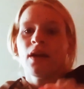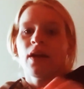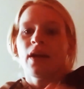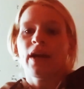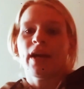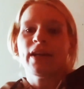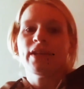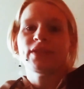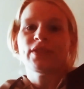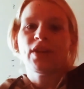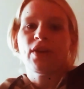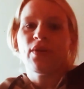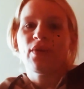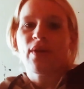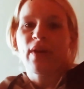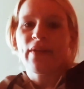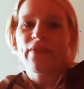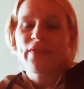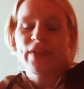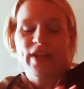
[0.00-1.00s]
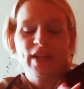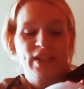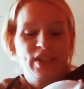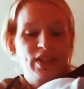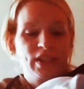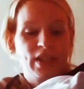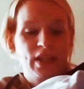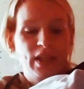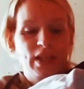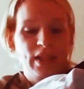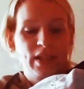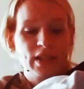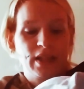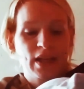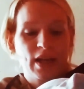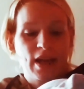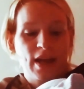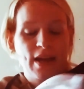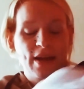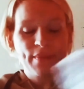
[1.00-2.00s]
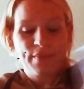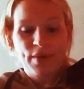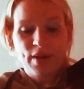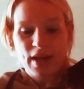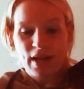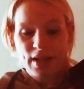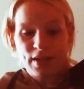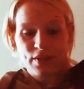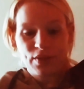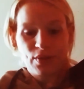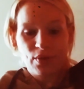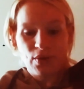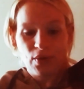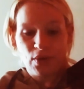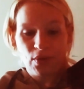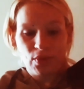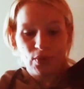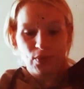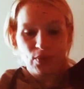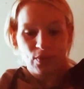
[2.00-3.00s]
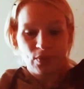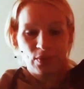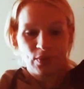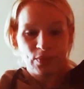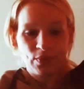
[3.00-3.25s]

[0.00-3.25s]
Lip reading: Alright, so I finished it cutting the hole